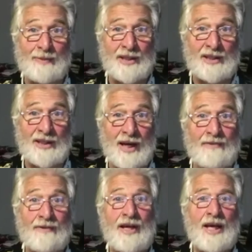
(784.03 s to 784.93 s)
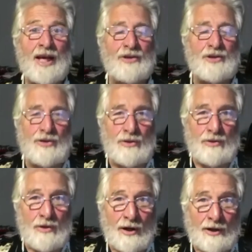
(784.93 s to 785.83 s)
life, and you are
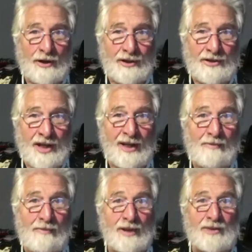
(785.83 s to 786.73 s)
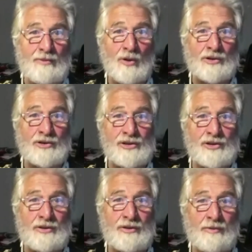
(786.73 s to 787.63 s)
going to stand a much
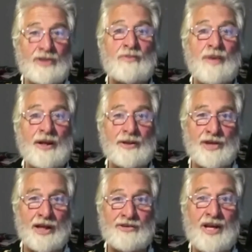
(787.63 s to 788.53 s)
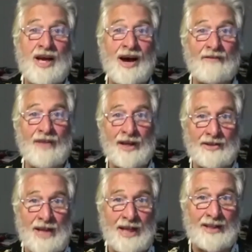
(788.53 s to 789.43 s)
better chance of that
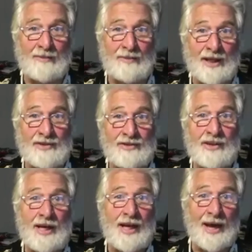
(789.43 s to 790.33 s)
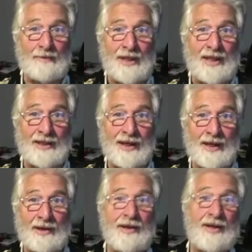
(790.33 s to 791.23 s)
taking place and being there
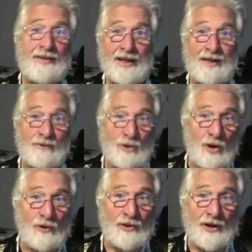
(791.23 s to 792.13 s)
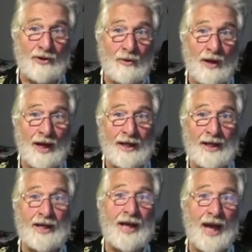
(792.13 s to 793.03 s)
than if you go the other way,
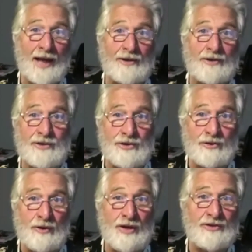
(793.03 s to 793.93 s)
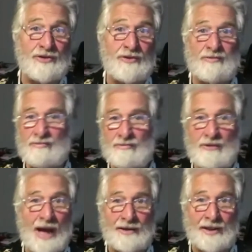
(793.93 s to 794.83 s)
angered, distressed,
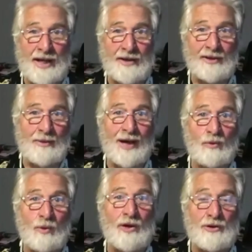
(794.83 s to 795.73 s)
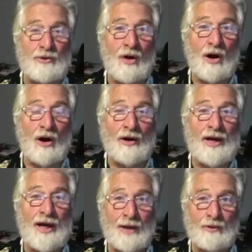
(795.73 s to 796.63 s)
down and out about where you are
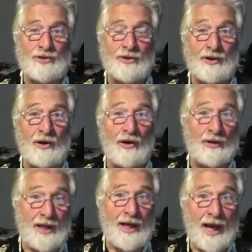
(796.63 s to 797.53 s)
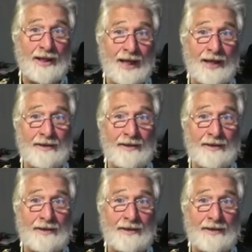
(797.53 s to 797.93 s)
and what's going on. And again,